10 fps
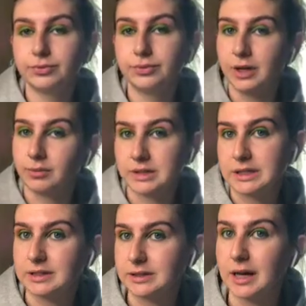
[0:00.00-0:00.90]
That was a
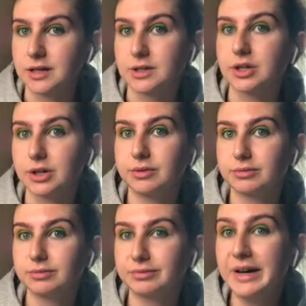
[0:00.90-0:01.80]
disaster.
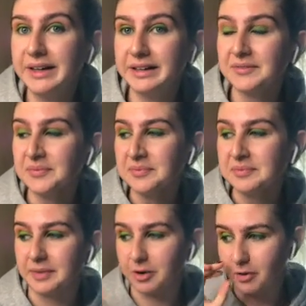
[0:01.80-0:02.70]

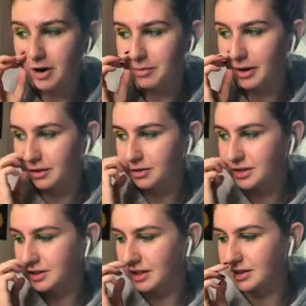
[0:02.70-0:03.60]
My water bottle
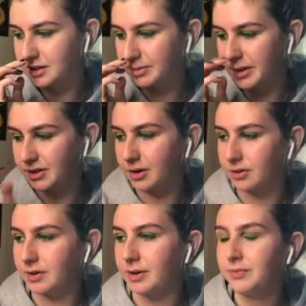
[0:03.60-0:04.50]
just like spilled
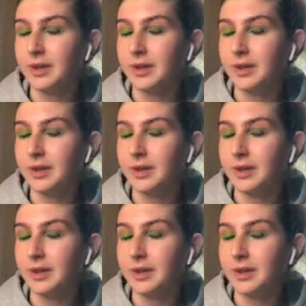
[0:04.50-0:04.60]
over.